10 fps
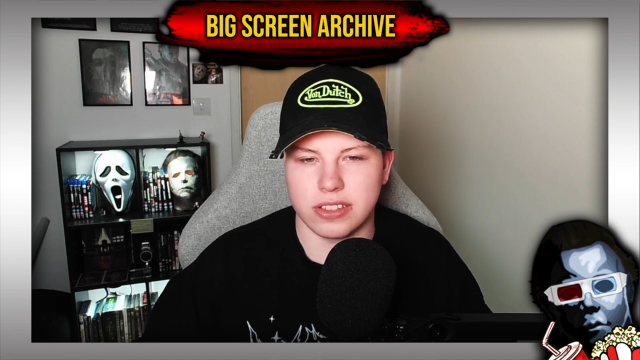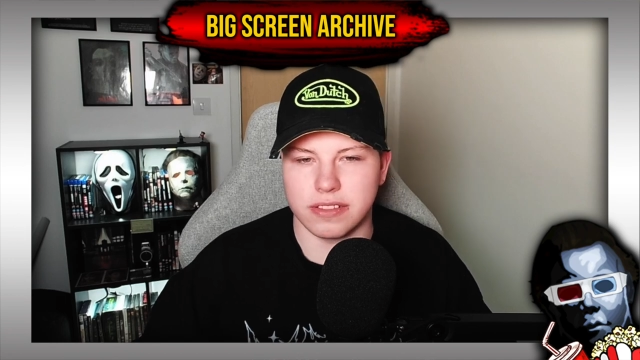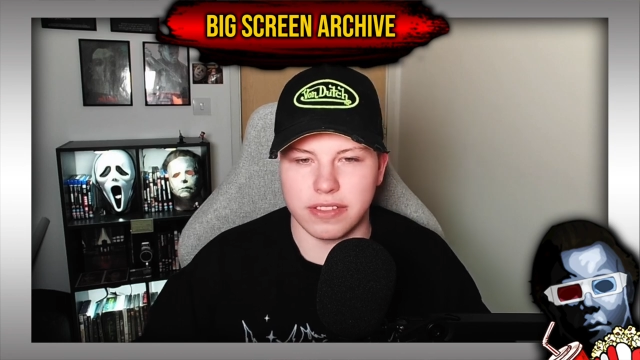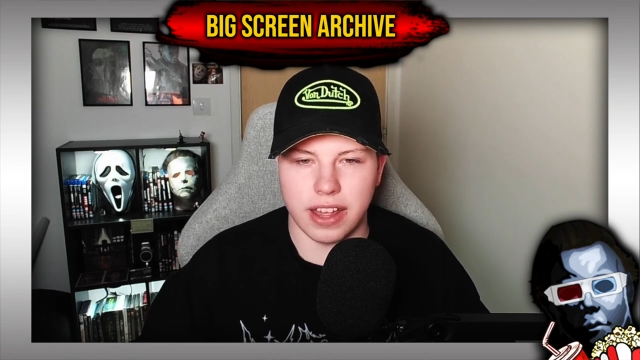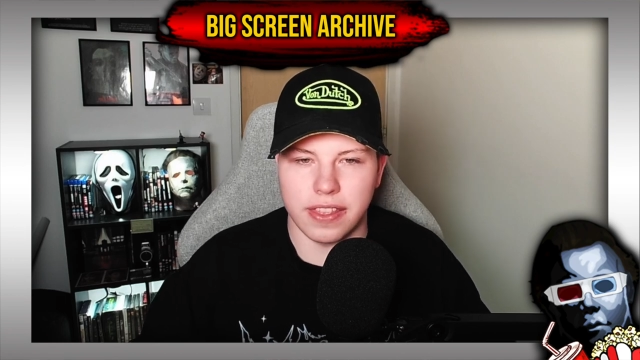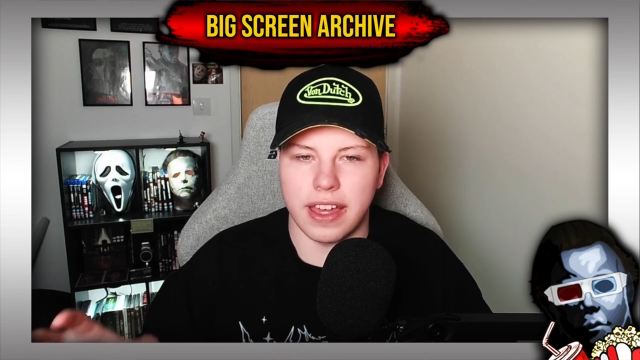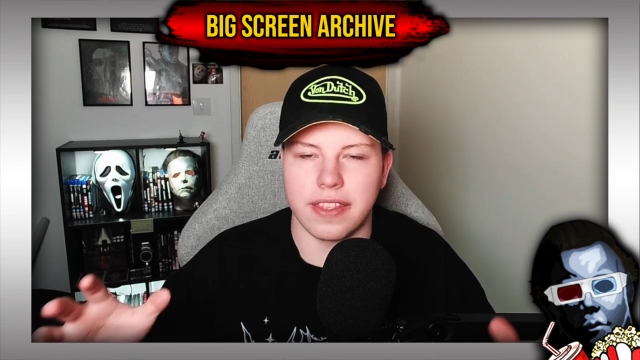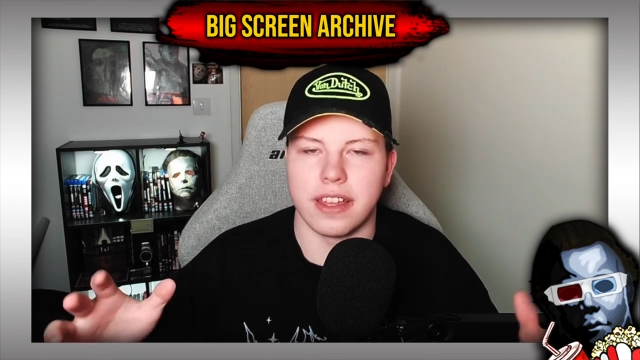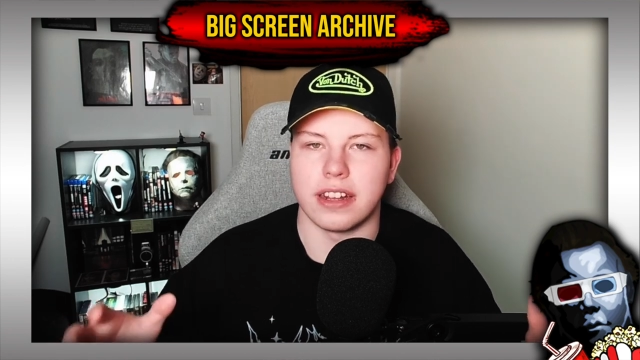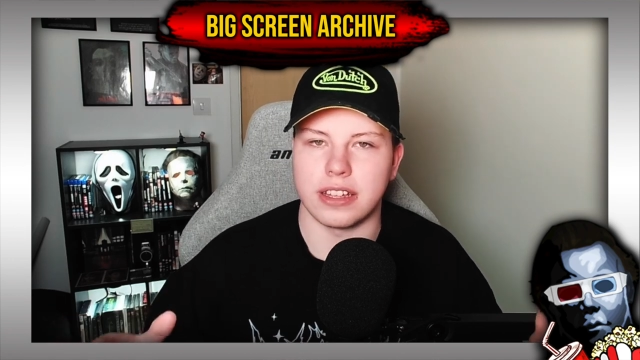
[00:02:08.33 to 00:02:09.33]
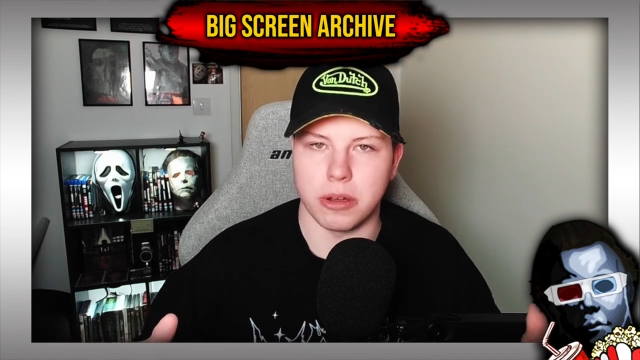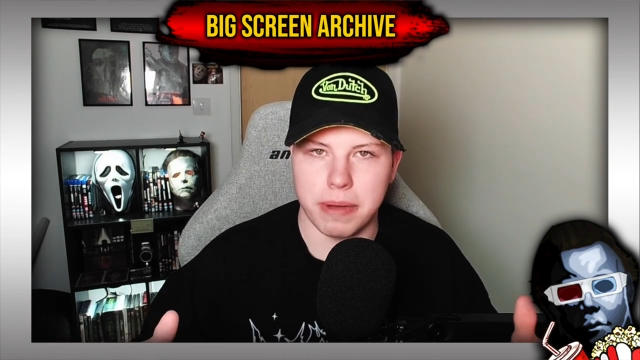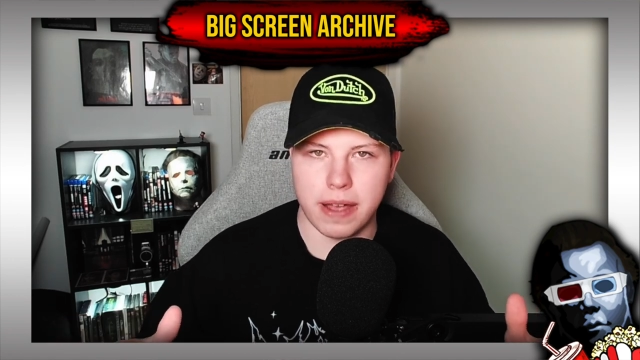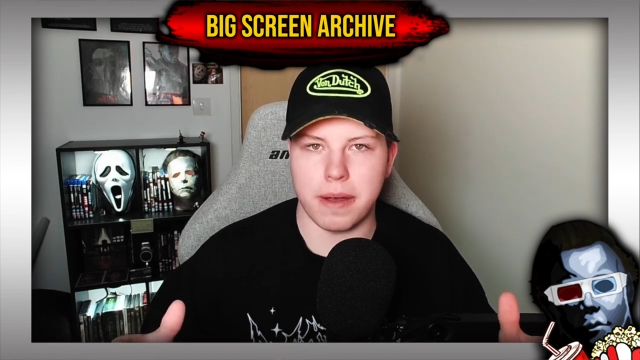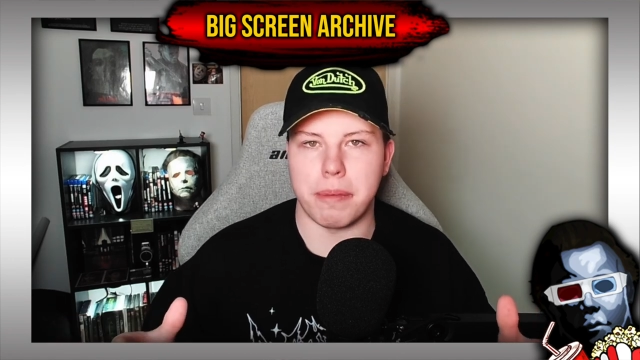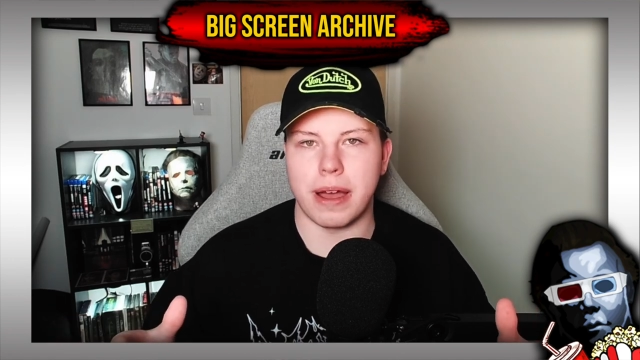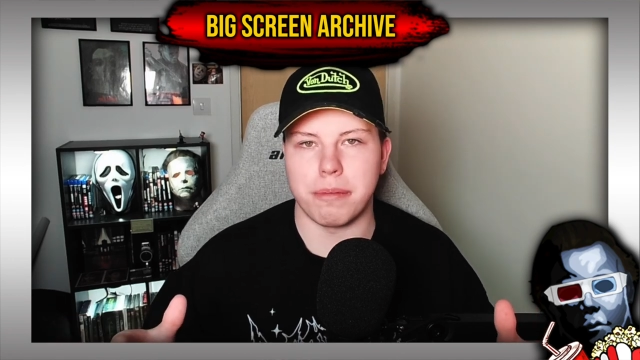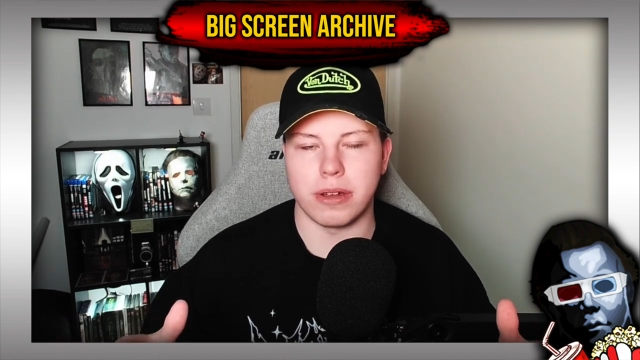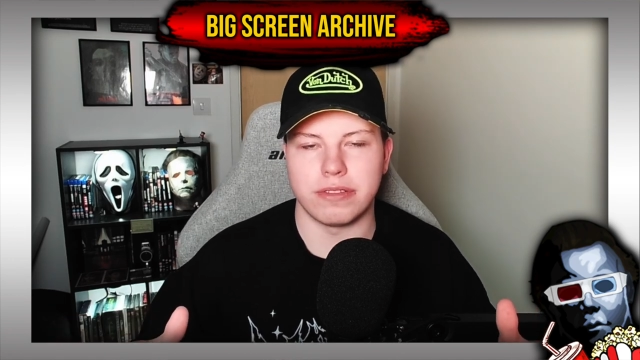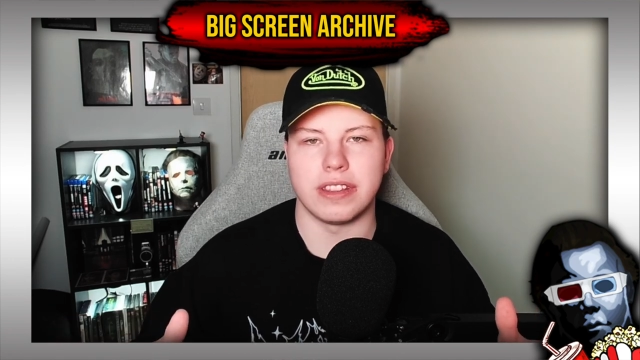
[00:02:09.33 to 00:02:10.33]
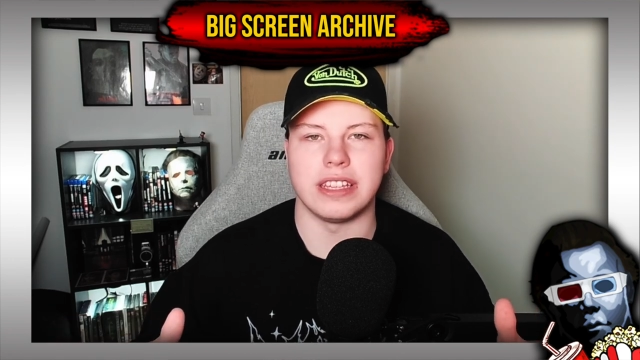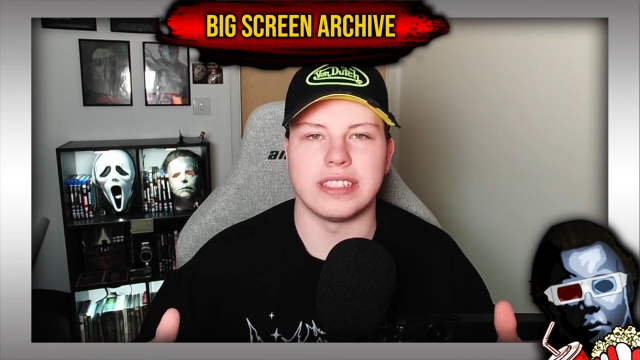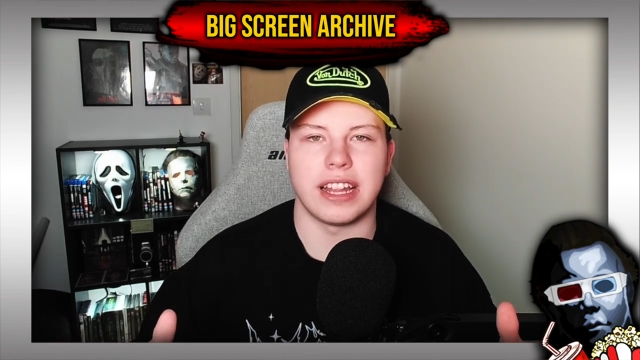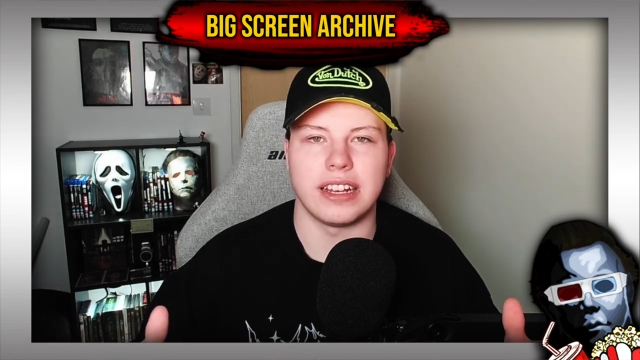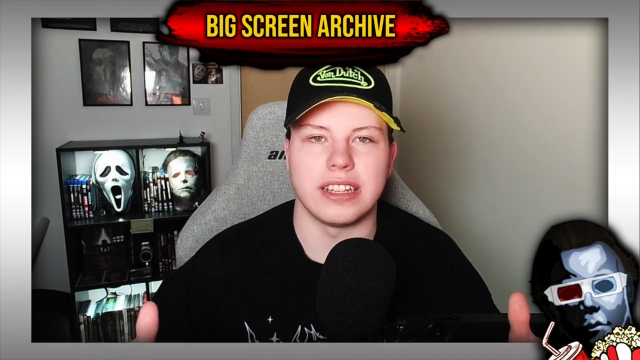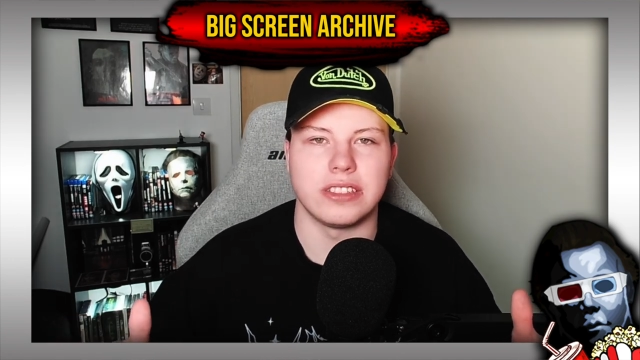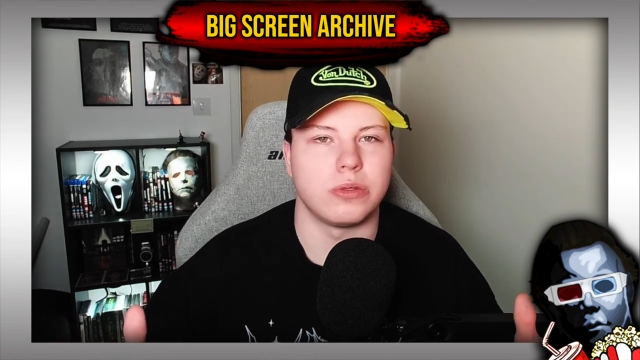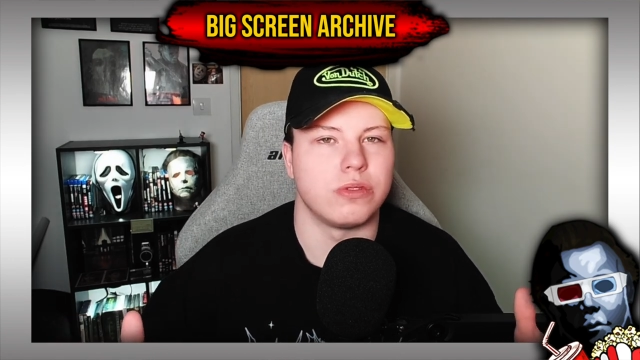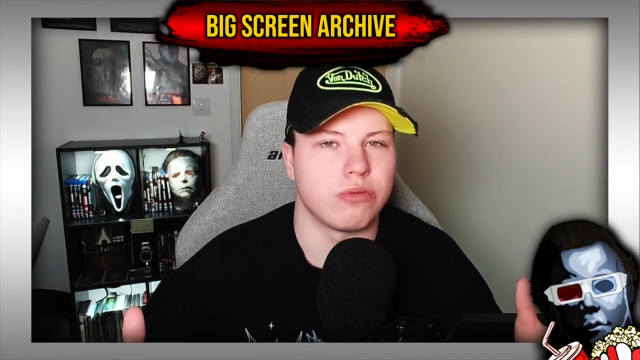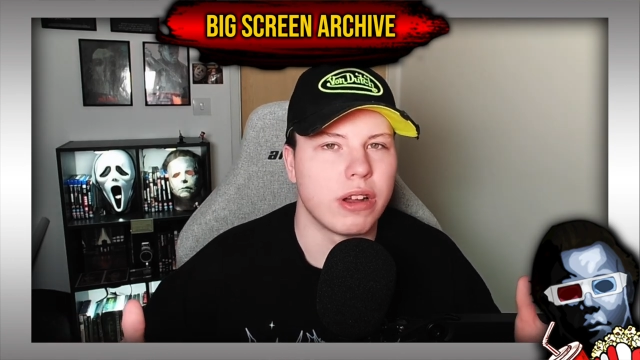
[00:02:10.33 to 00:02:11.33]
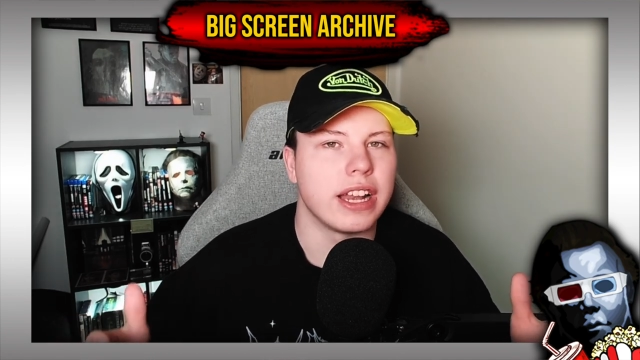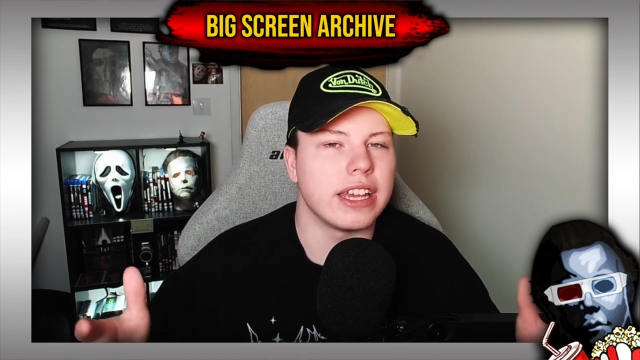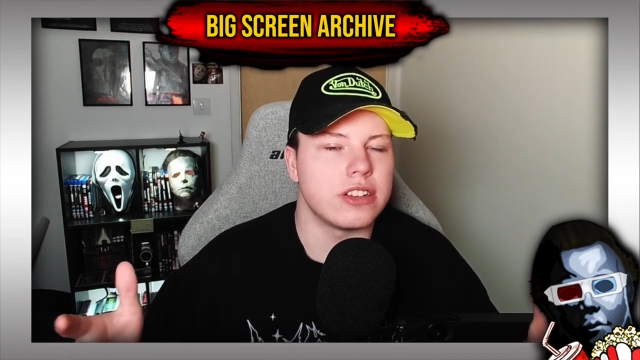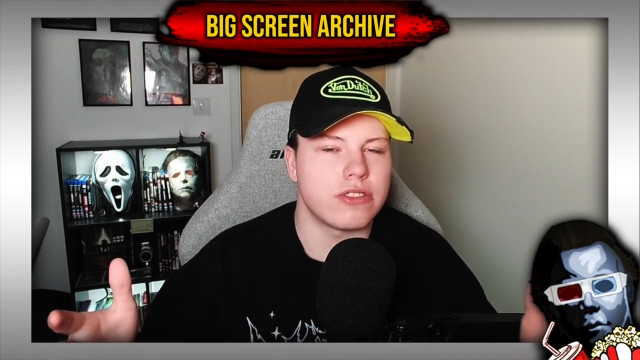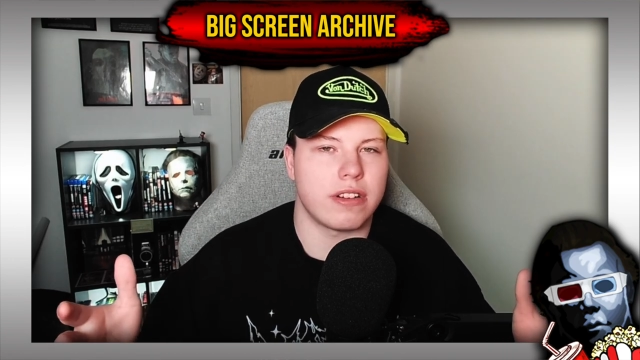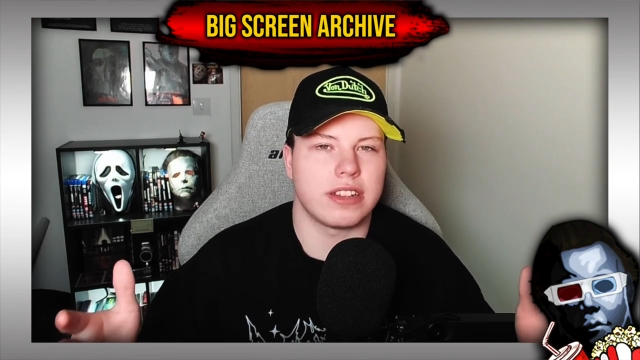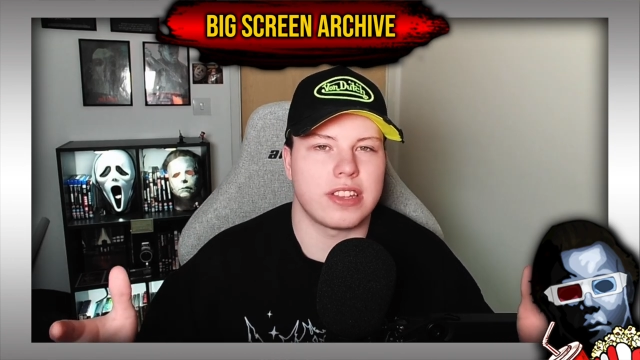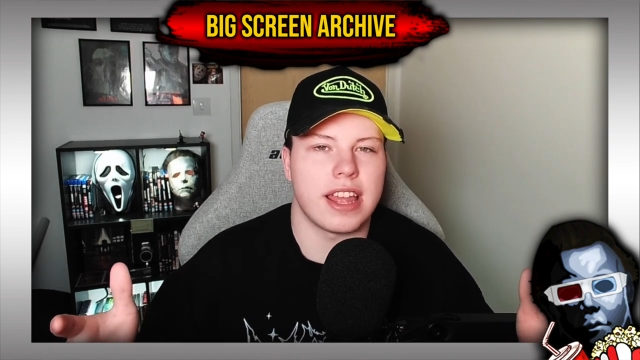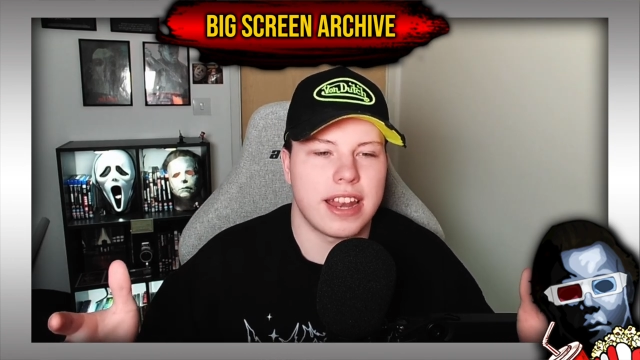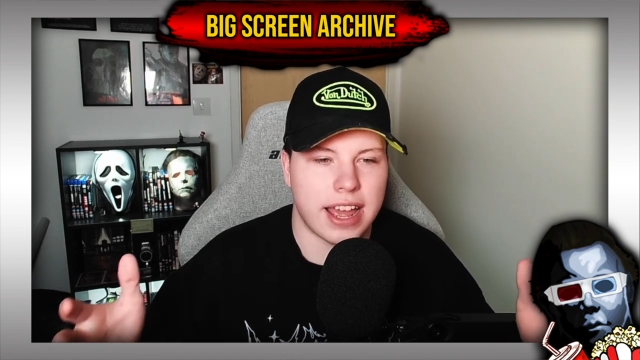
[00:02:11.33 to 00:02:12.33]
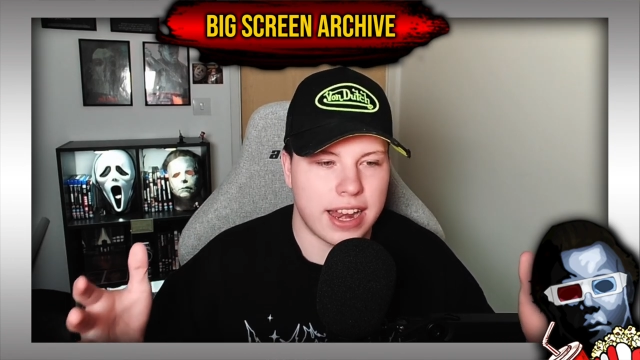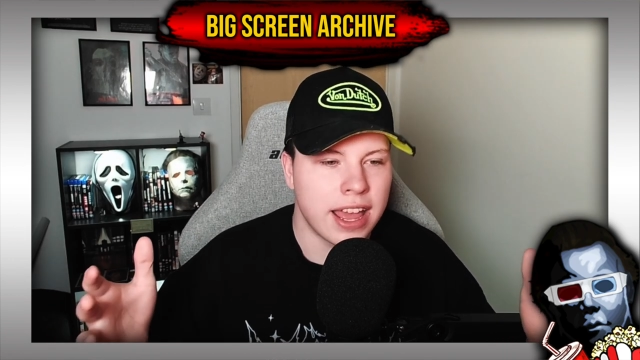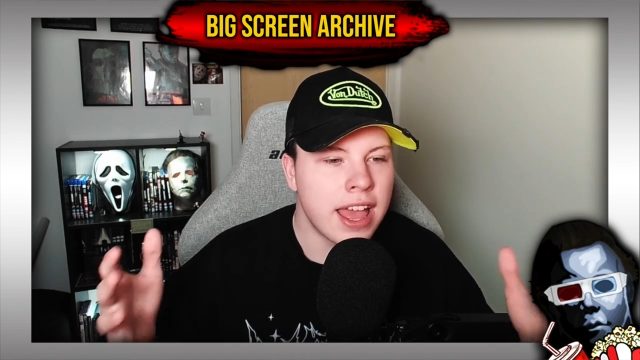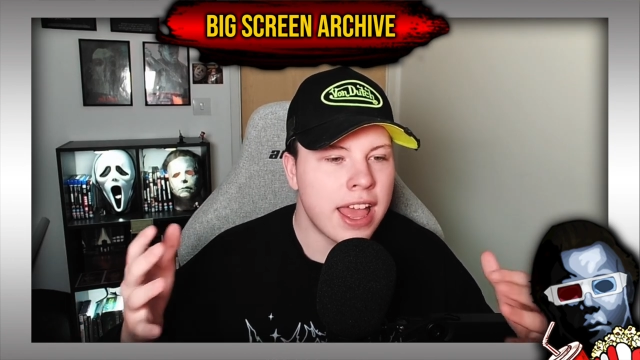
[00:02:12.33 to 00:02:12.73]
stuff like that that had come out about both of these endings was really interesting. And